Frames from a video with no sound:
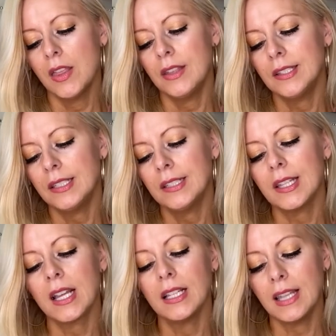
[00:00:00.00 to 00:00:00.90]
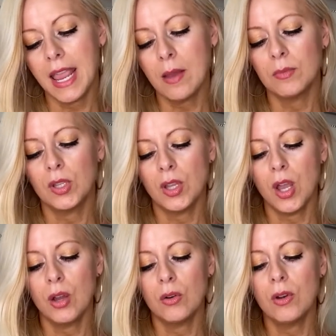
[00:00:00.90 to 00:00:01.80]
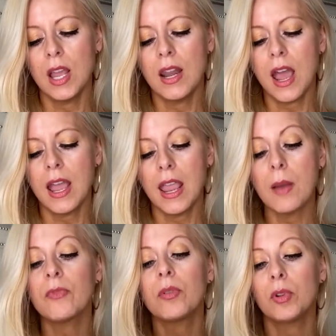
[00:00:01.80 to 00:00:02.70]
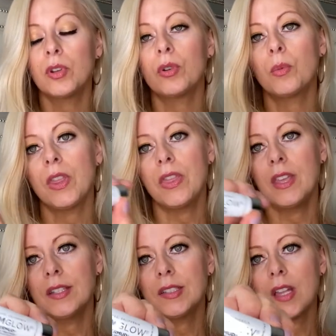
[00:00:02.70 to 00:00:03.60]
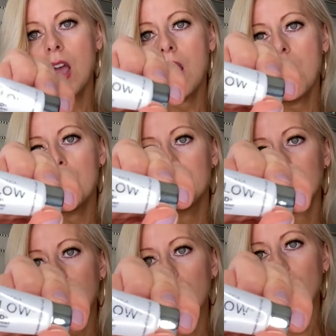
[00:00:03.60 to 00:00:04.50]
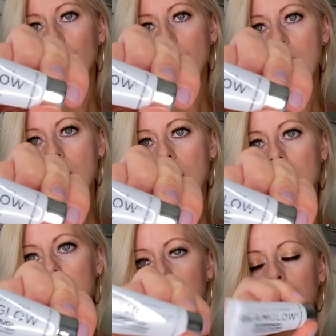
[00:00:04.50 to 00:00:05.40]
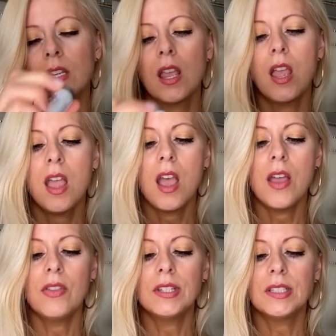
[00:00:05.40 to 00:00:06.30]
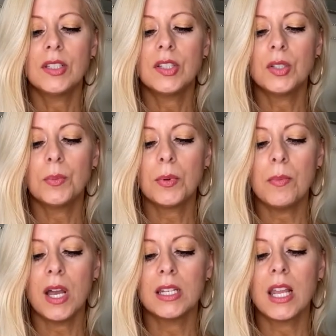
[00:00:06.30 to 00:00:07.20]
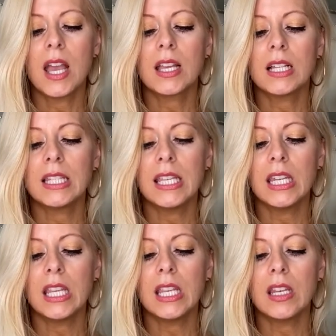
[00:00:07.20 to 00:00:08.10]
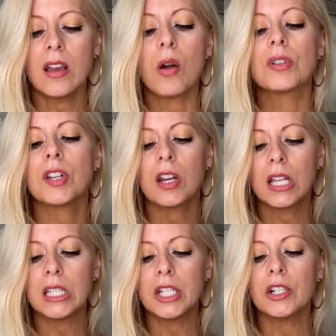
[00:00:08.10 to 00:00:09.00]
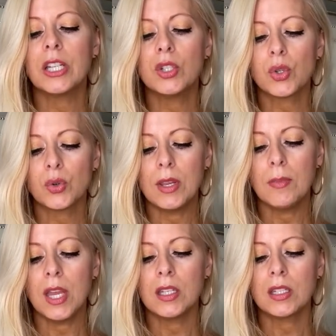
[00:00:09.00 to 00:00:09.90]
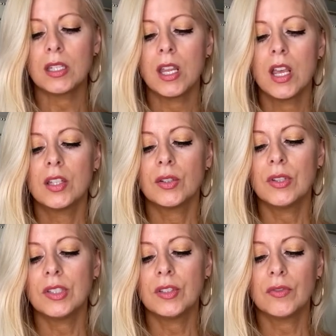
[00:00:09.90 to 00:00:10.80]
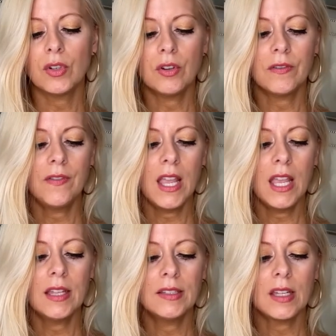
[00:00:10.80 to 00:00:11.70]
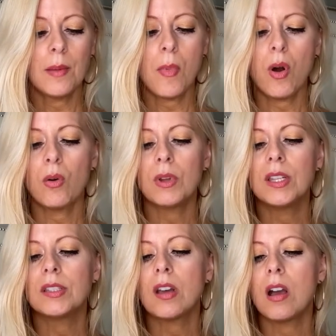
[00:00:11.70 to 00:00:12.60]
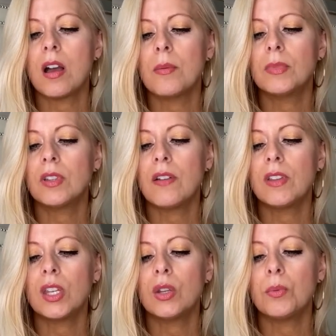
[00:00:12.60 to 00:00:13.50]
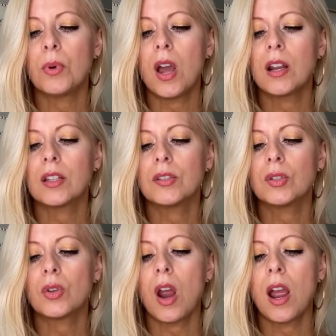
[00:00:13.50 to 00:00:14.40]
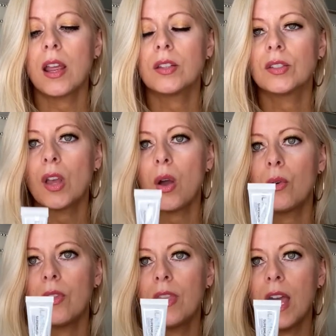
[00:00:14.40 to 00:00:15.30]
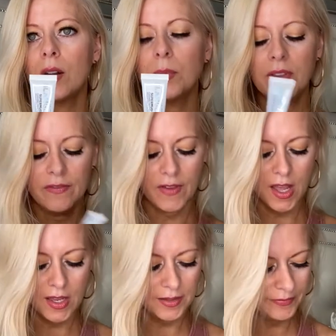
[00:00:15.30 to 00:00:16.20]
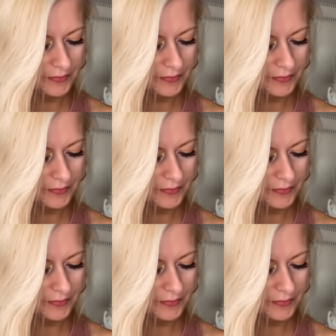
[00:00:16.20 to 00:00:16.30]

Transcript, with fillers: This is Glam Glow and I am familiar with this um, brand and this is Super Mud Cleaning, oh sorry, Clearing Treatment. So this is for your face. I'm always um, loving new products to try, so that'll be fun.